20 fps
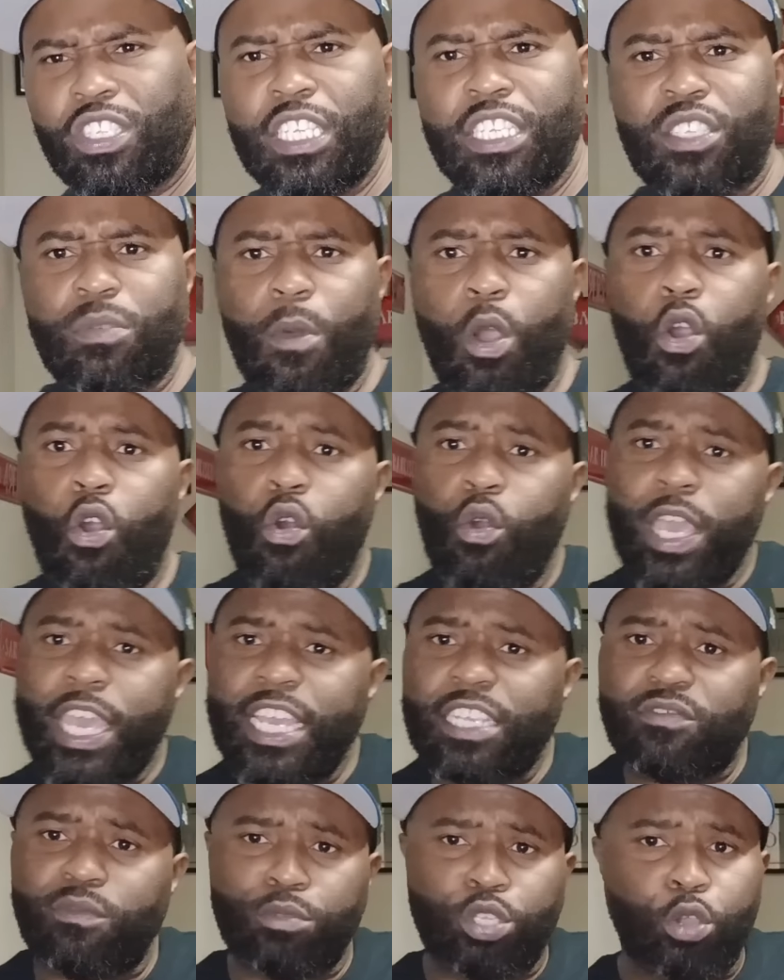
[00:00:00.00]
some old
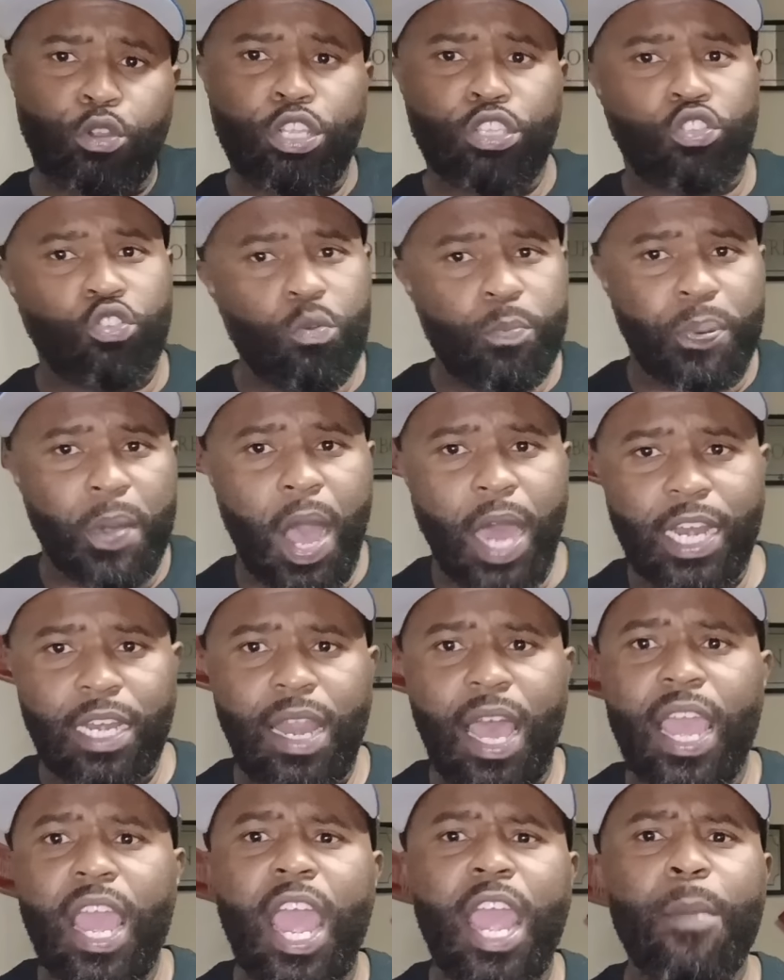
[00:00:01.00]
heads from 32 pod. He
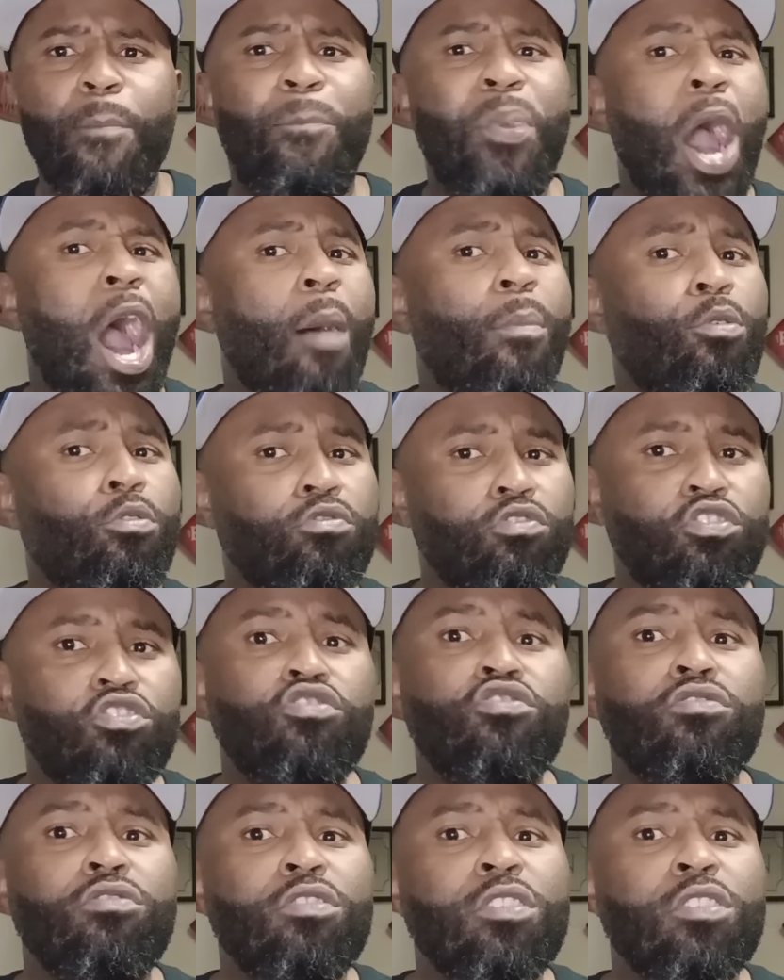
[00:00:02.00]
like, hey, Bubbles.